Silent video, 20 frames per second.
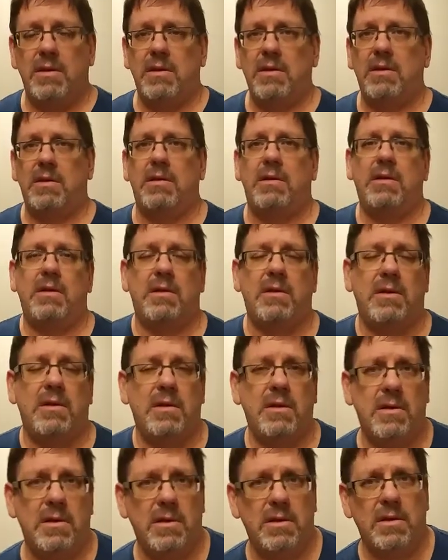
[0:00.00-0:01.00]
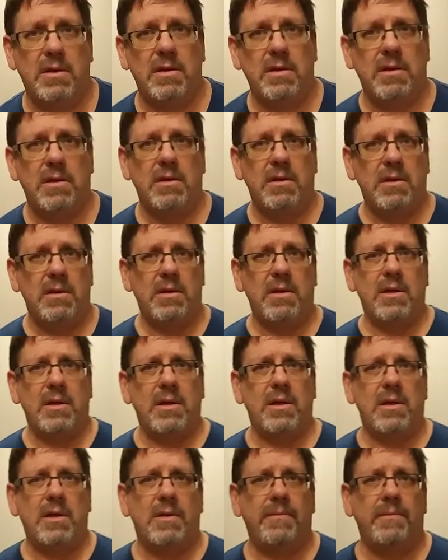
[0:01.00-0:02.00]

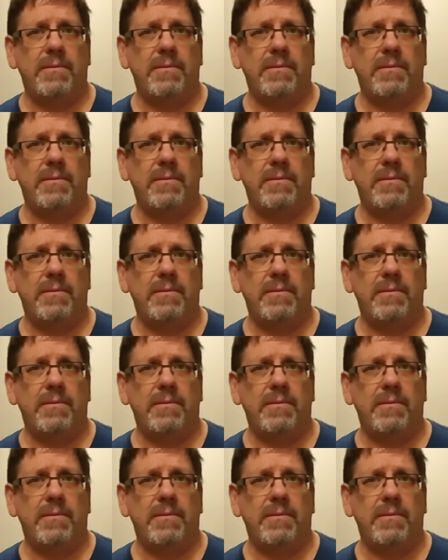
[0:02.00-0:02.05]
(no one is talking)